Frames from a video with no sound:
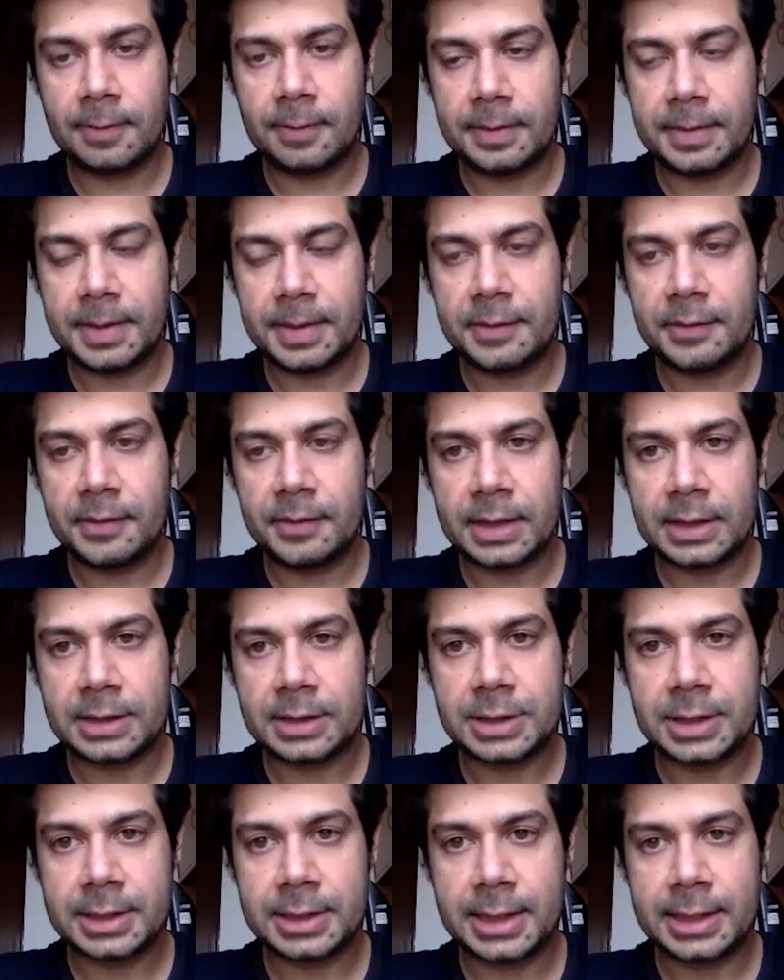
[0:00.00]
Maybe we can
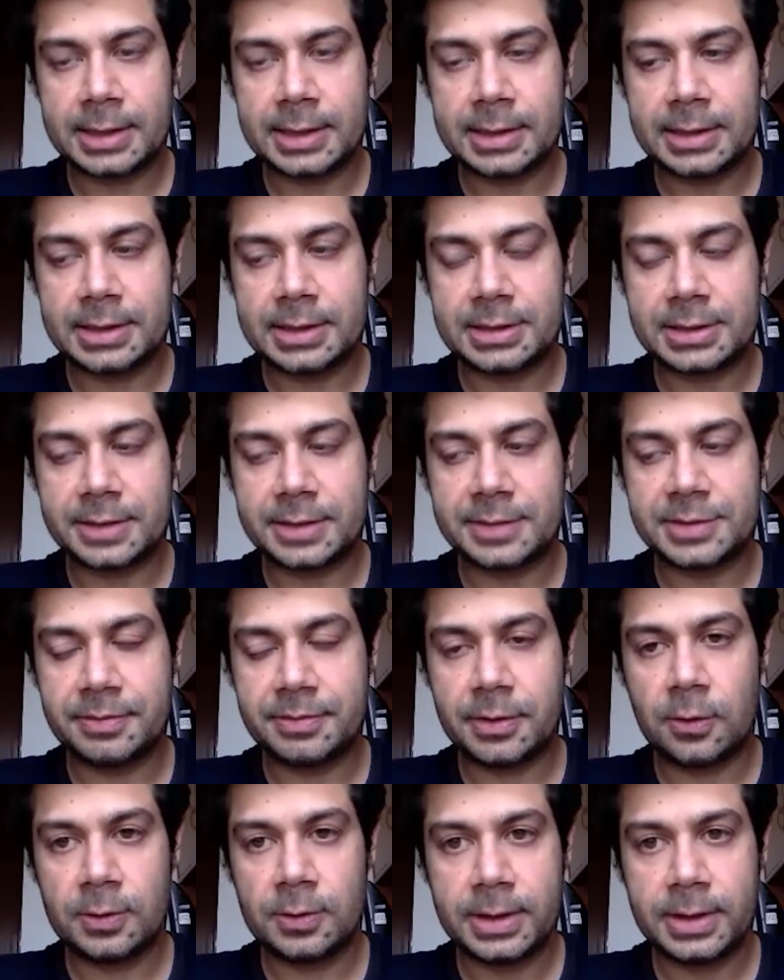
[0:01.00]
share that in the description
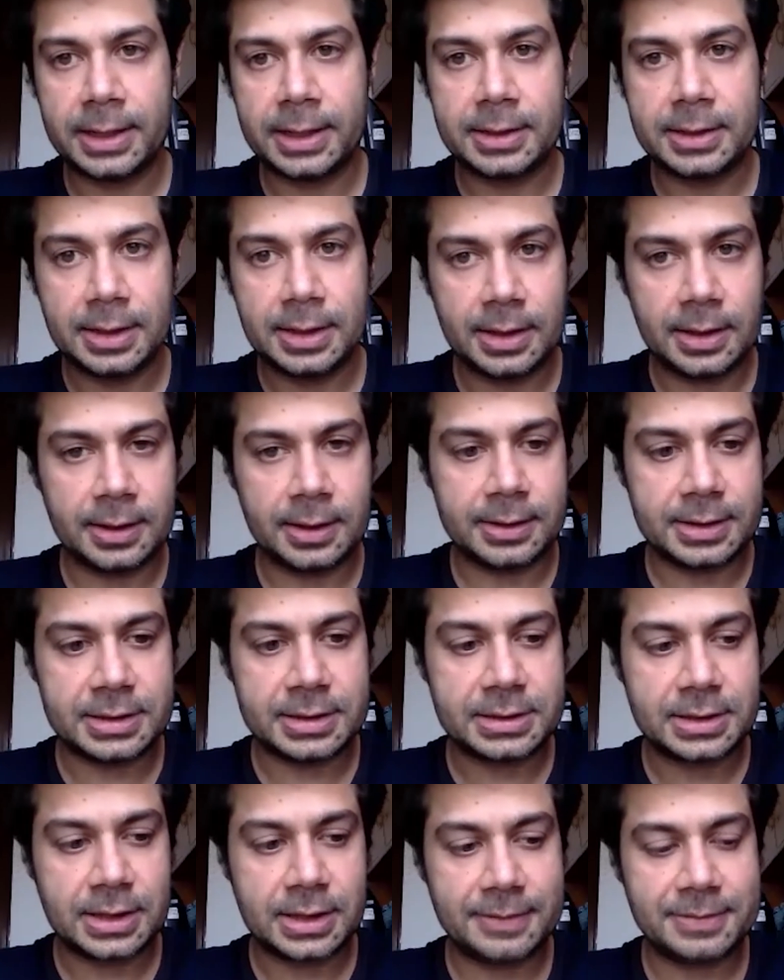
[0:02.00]
below that
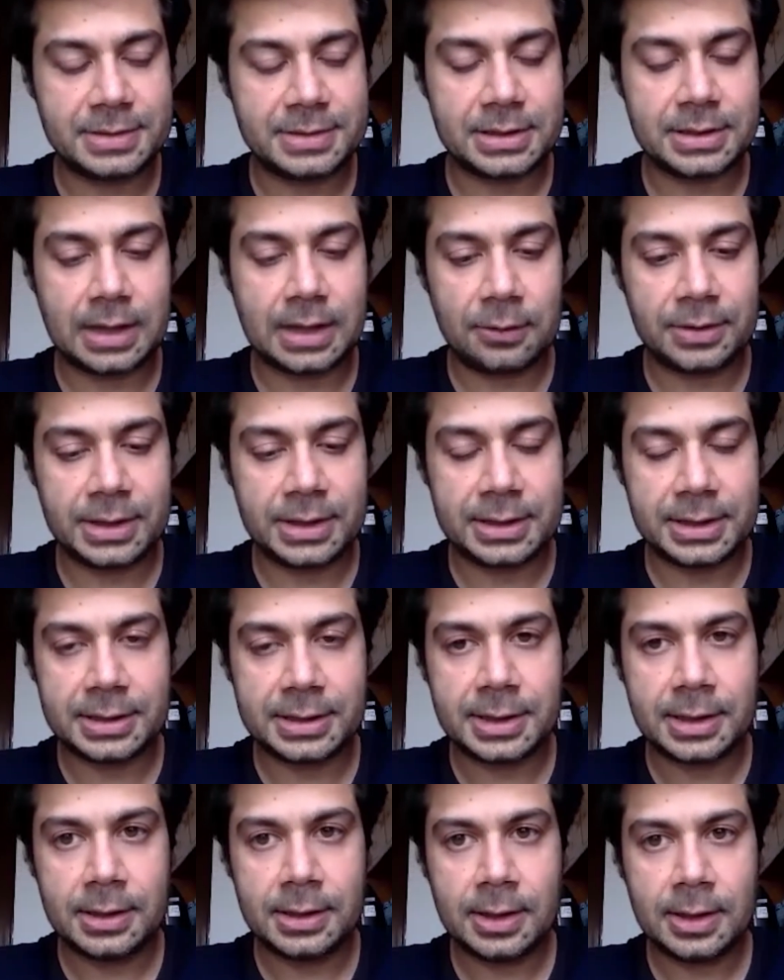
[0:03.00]
describes it out in detail.